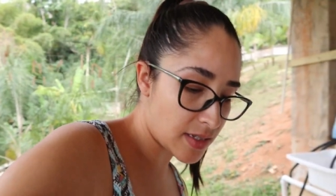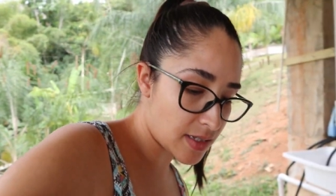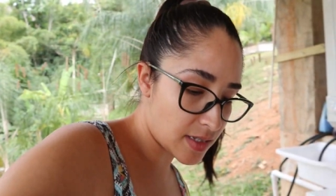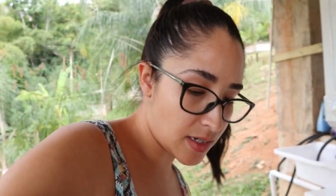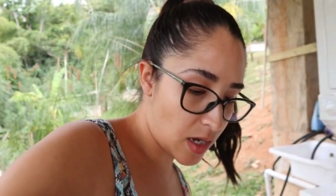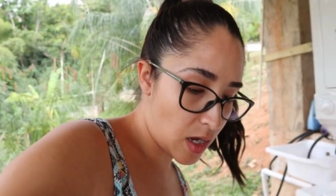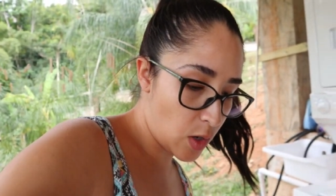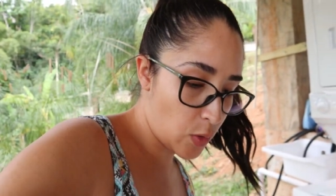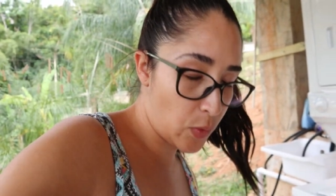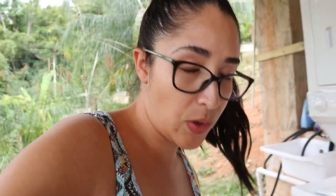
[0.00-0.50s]

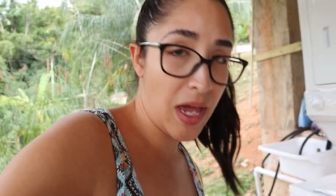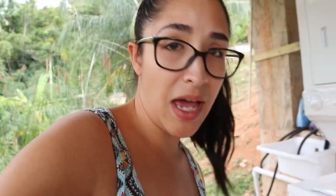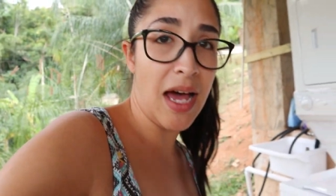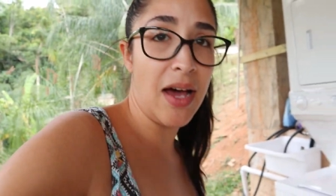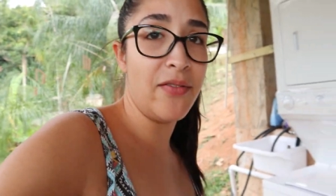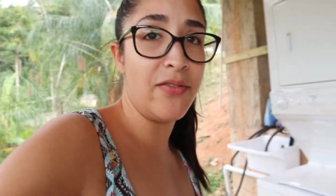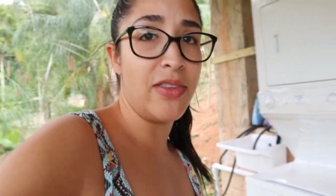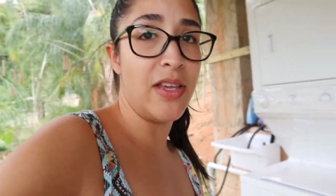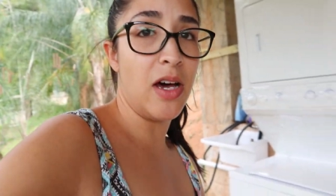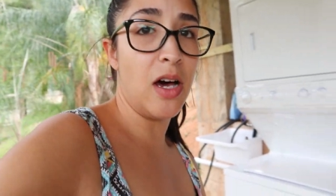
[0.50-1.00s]
so we
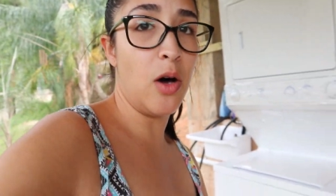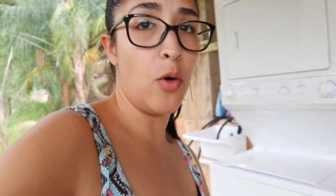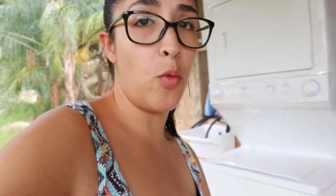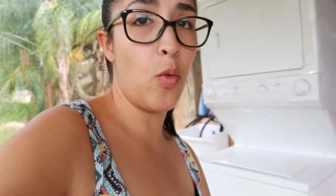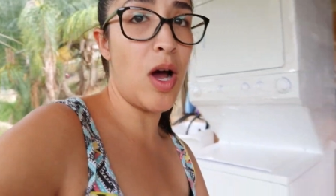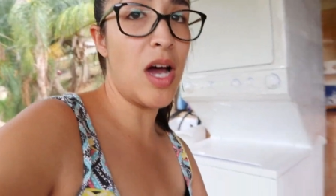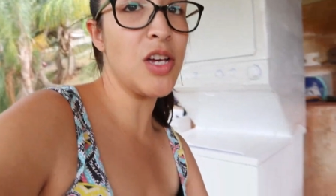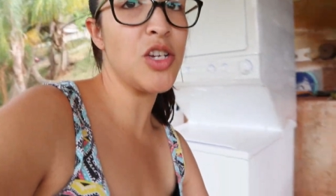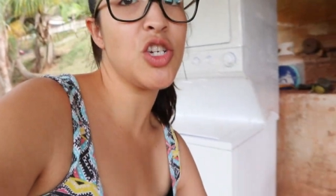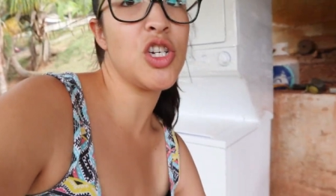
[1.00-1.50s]
have the
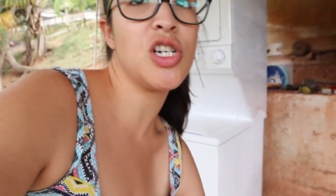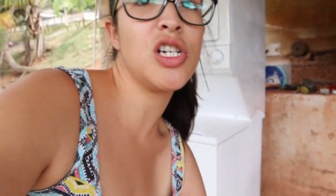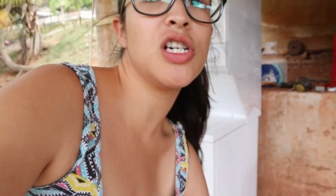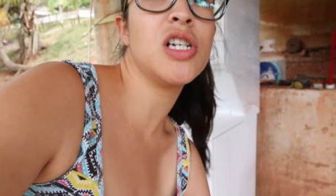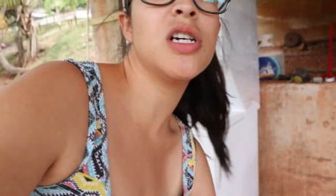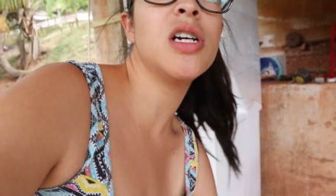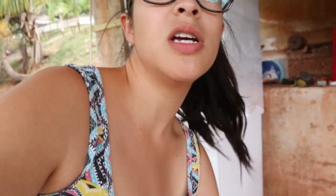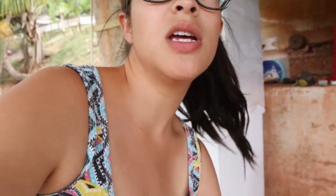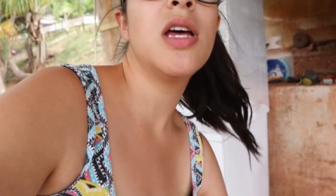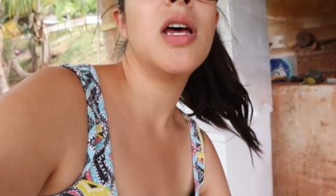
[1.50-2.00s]

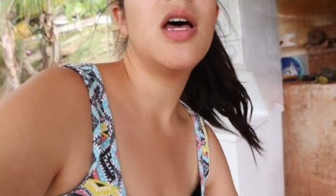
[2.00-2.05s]
washer